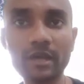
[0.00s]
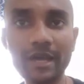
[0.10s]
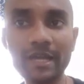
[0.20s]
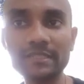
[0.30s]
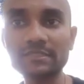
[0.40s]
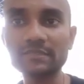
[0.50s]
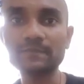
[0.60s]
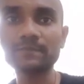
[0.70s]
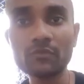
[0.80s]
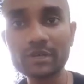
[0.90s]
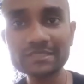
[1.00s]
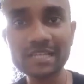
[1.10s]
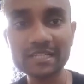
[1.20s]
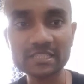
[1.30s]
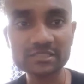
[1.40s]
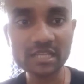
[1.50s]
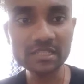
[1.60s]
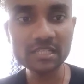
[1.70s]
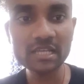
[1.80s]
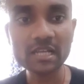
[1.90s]
ads. Once that is
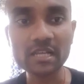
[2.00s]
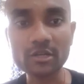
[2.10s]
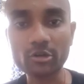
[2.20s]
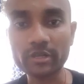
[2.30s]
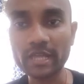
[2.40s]
done, click on